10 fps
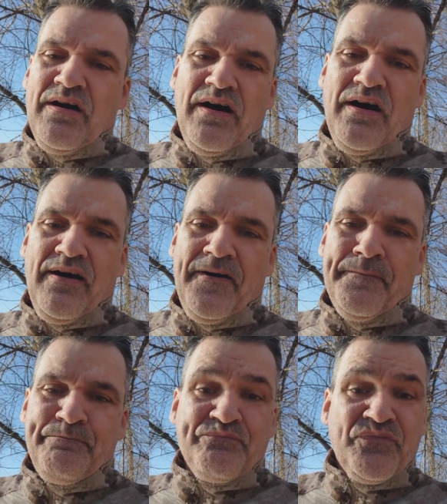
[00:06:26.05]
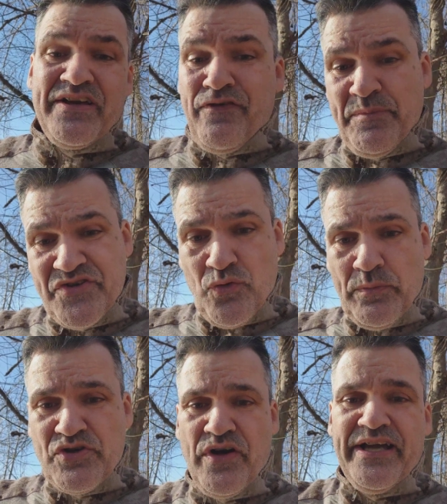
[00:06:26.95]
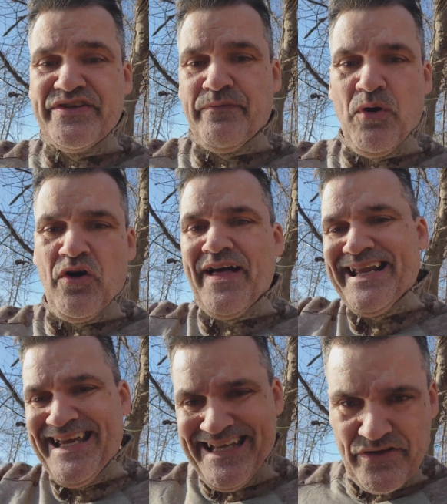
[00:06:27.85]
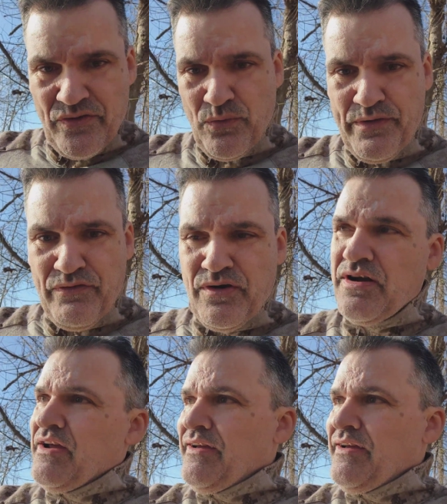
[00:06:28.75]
from the storm drains, from all that into the river.